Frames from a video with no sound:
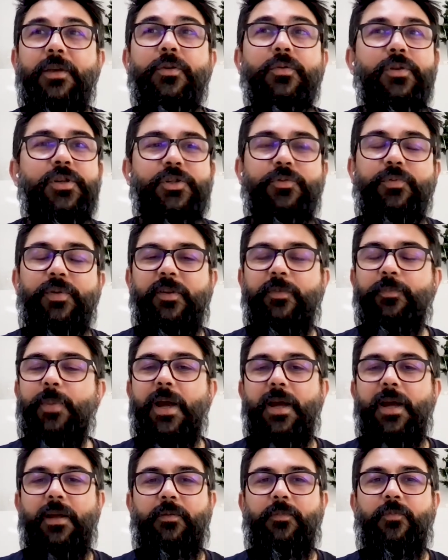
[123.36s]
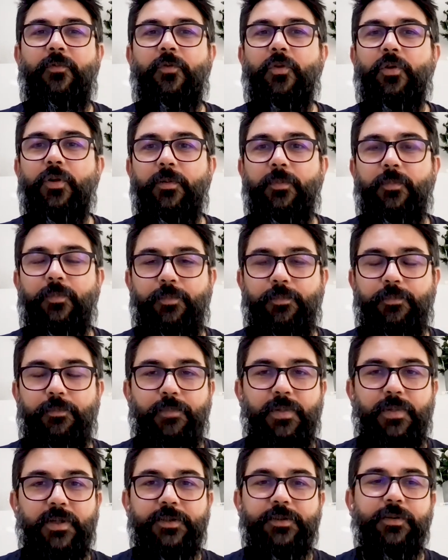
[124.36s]
huge respect for
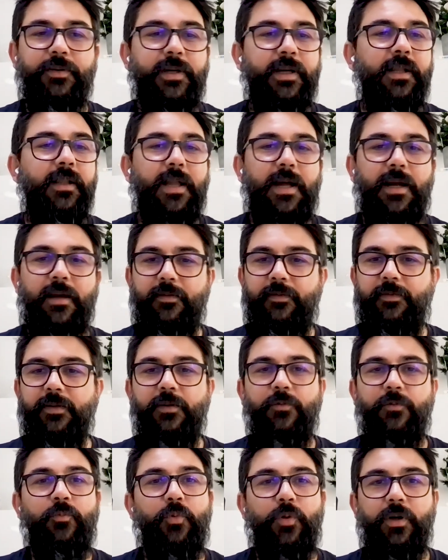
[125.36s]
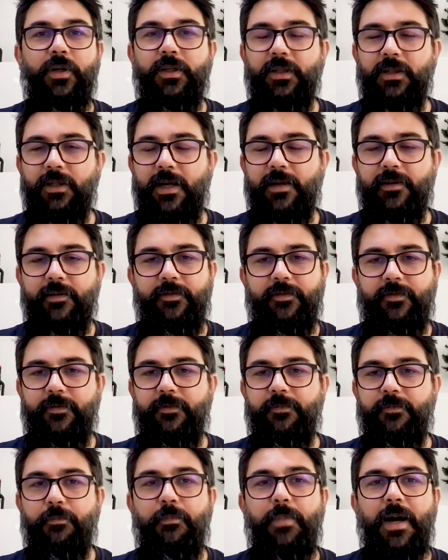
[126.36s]
personal life and work life
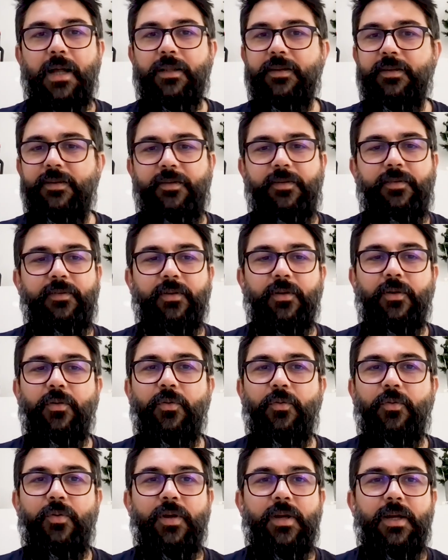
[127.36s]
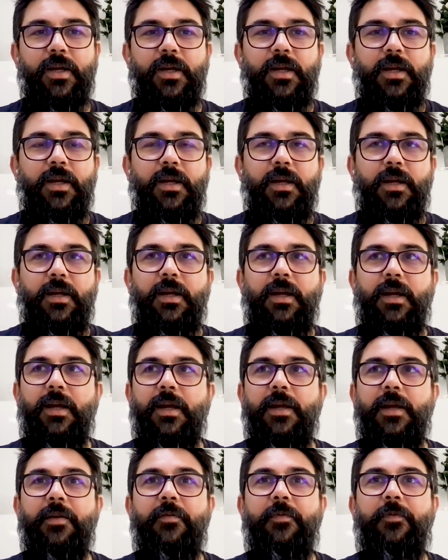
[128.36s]
balance. So
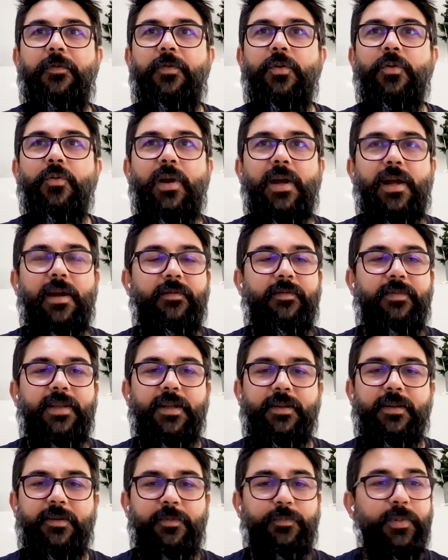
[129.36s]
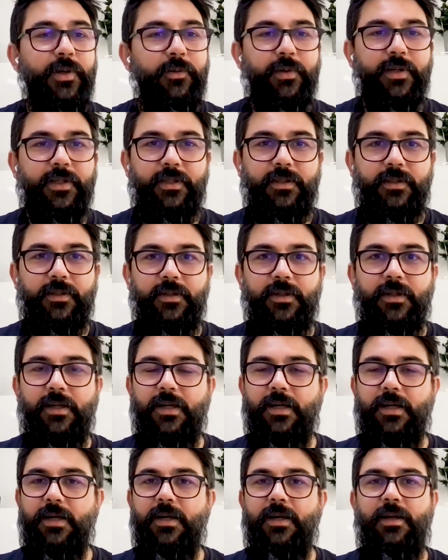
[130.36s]
if you have that spirit,
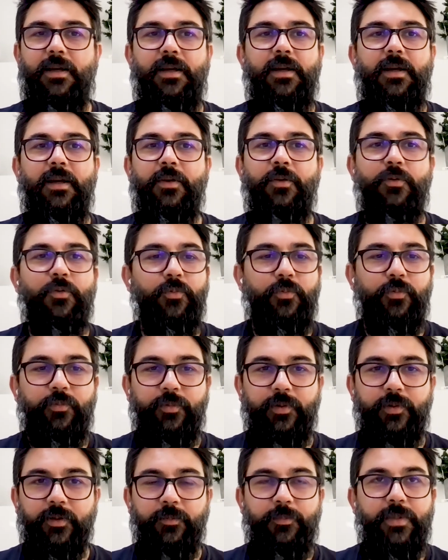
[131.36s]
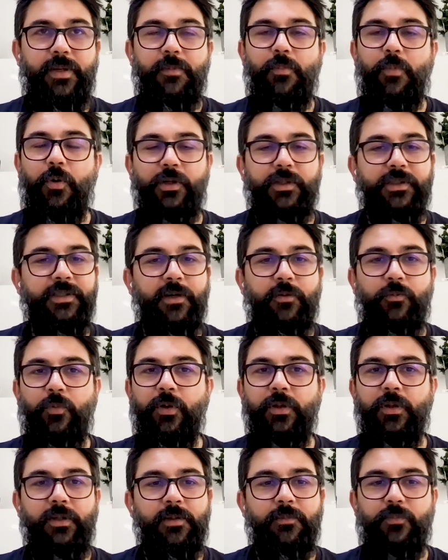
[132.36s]
you will be more than
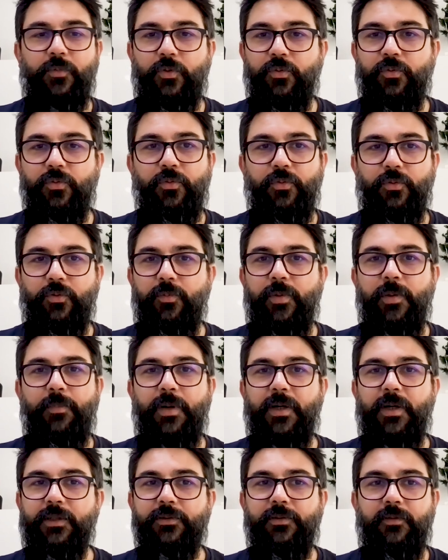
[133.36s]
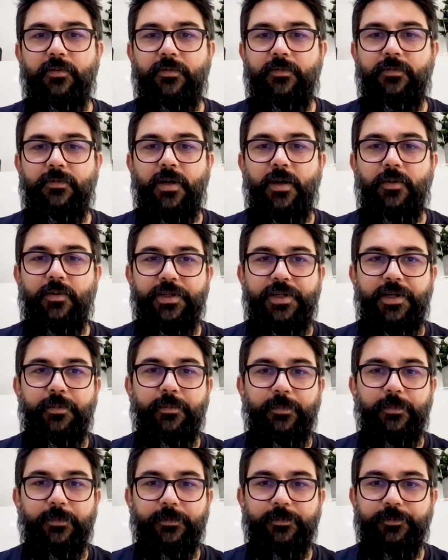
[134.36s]
welcome to be part of our team.